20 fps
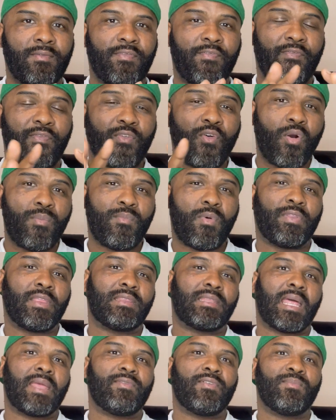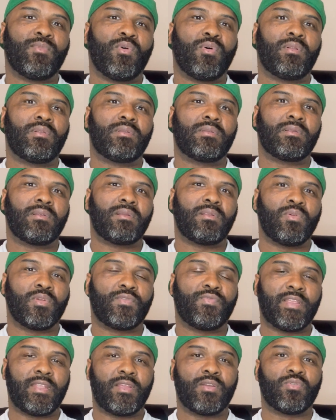form of the driving maul
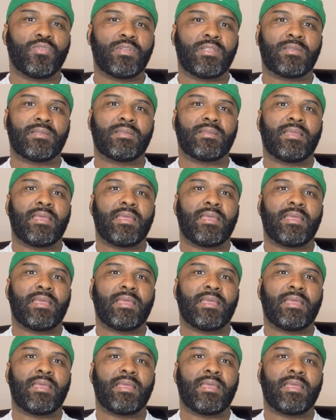looked very good.